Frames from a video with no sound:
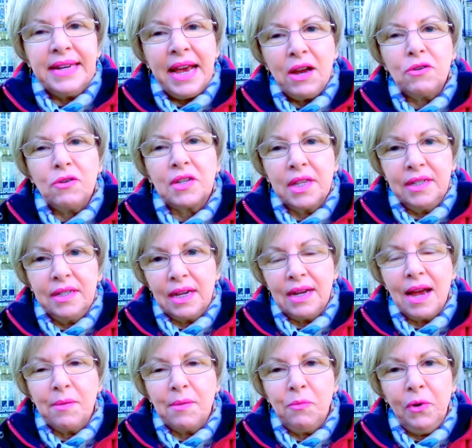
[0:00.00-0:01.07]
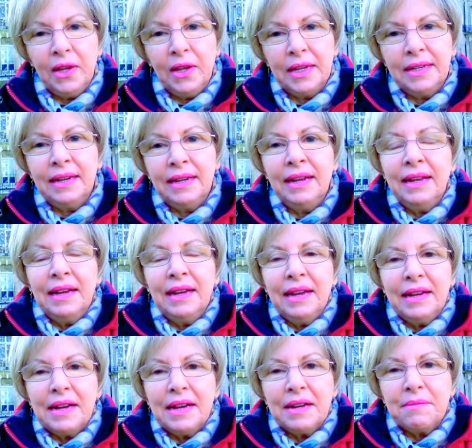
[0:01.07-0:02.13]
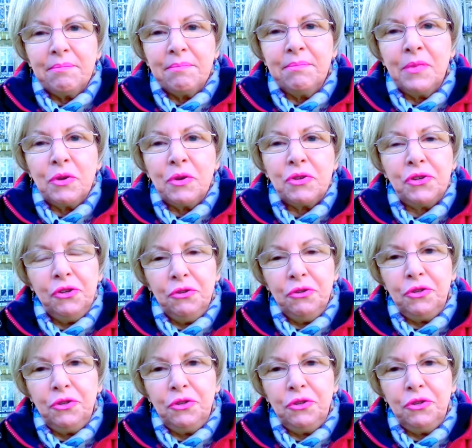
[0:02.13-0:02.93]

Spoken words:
Now is the time when most